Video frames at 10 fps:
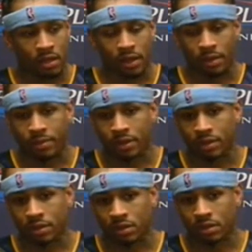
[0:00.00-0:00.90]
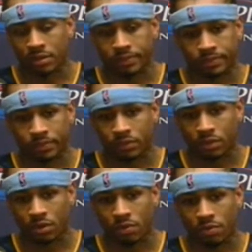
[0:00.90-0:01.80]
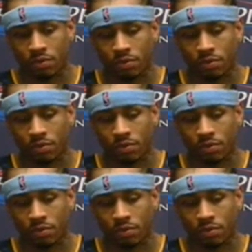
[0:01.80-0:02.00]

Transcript: Yeah, I mean, you know,